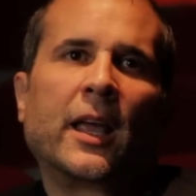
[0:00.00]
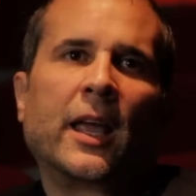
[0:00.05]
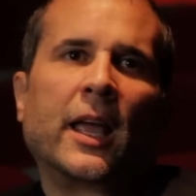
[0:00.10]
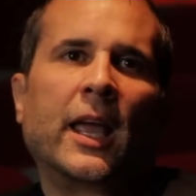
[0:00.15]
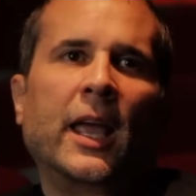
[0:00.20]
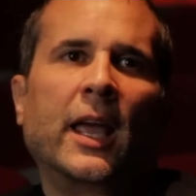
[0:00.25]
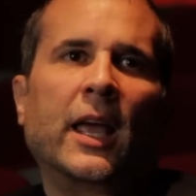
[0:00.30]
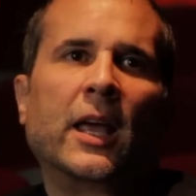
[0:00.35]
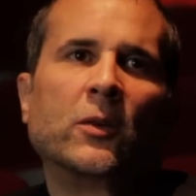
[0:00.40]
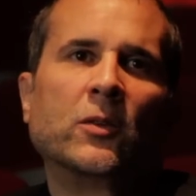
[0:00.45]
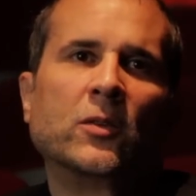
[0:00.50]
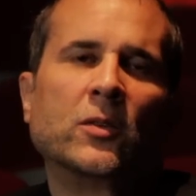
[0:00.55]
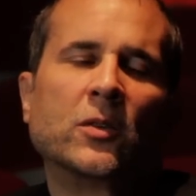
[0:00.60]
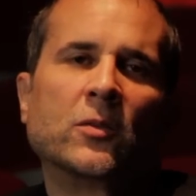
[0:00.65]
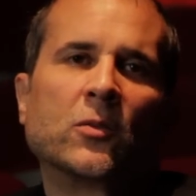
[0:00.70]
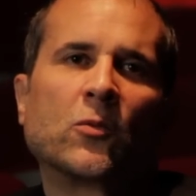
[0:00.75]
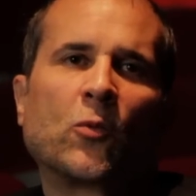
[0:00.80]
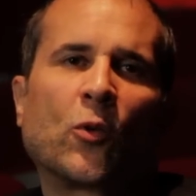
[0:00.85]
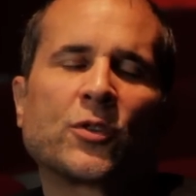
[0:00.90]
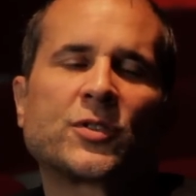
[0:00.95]
And
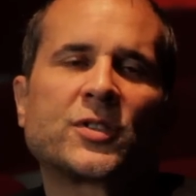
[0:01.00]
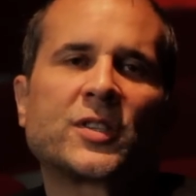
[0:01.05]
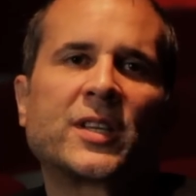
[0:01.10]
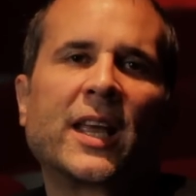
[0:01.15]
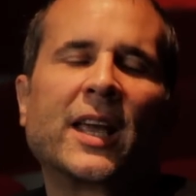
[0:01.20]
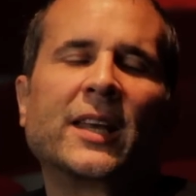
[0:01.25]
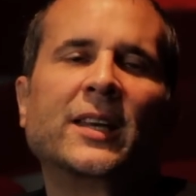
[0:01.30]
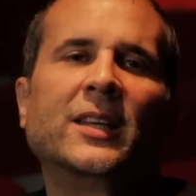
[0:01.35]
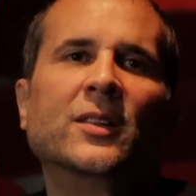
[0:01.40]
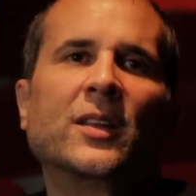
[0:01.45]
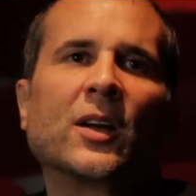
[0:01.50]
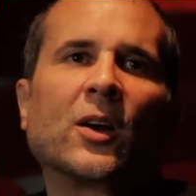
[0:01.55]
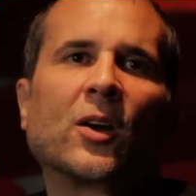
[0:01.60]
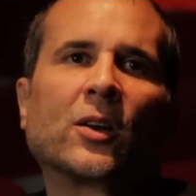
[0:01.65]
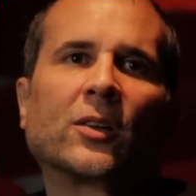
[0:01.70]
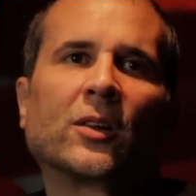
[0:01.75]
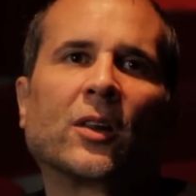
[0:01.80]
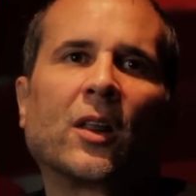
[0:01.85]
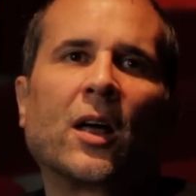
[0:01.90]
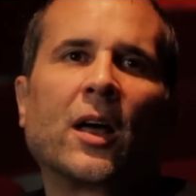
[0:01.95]
we're standing there
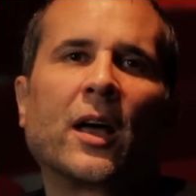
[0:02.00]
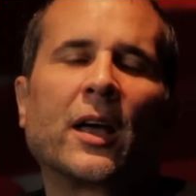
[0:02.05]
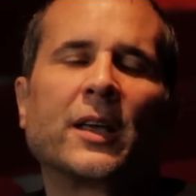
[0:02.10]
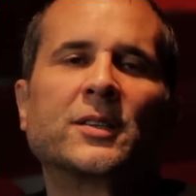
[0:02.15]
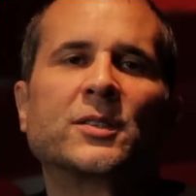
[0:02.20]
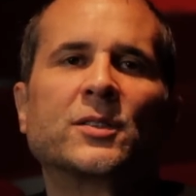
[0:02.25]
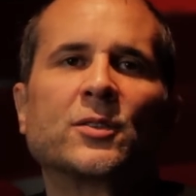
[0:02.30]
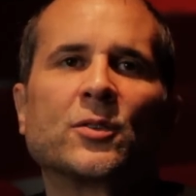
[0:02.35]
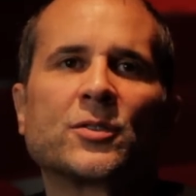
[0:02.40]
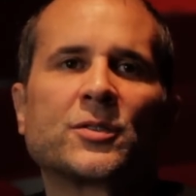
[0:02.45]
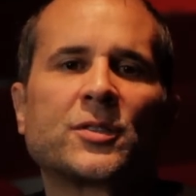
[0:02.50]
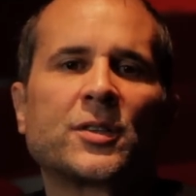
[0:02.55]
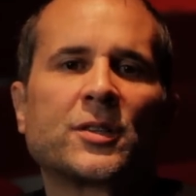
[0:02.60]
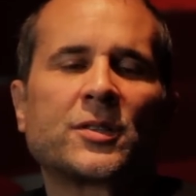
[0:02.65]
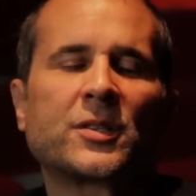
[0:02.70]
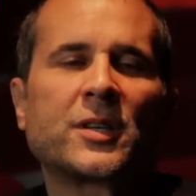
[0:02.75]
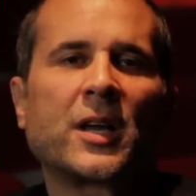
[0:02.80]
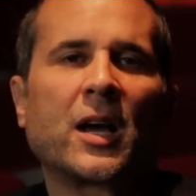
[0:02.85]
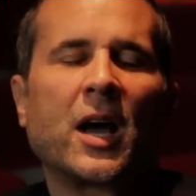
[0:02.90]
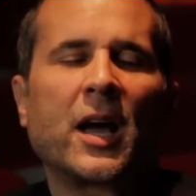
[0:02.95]
in line, and there's
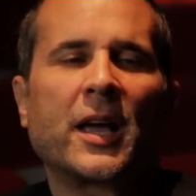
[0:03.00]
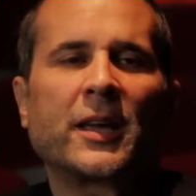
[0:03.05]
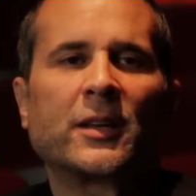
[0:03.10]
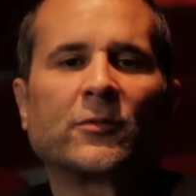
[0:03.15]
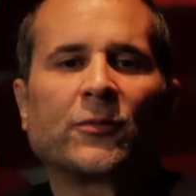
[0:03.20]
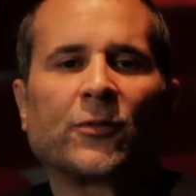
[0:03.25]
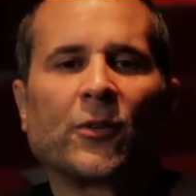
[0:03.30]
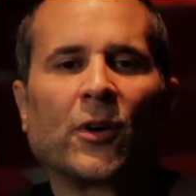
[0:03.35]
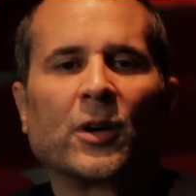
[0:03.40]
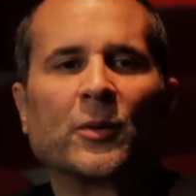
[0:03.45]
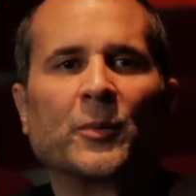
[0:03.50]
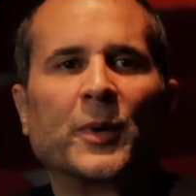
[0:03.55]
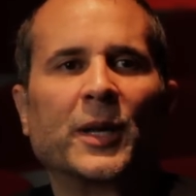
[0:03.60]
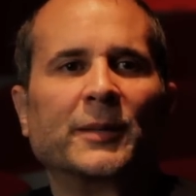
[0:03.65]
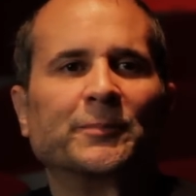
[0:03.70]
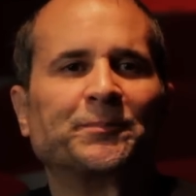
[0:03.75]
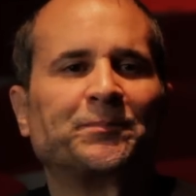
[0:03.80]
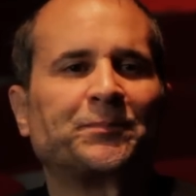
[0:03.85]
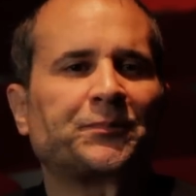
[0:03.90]
this guy in front of me,